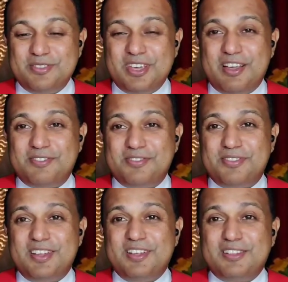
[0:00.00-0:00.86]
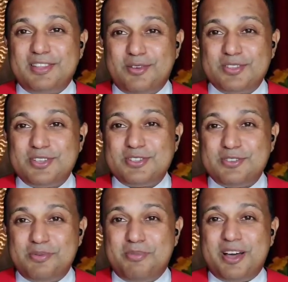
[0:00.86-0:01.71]
We have
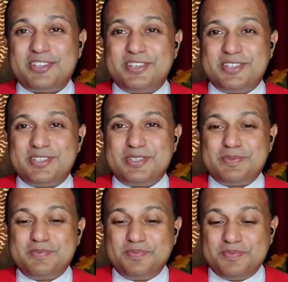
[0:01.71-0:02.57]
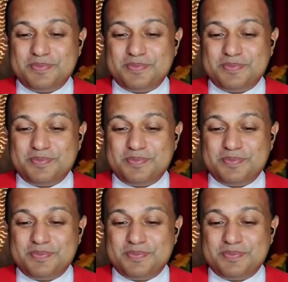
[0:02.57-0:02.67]
thousands of martyrs.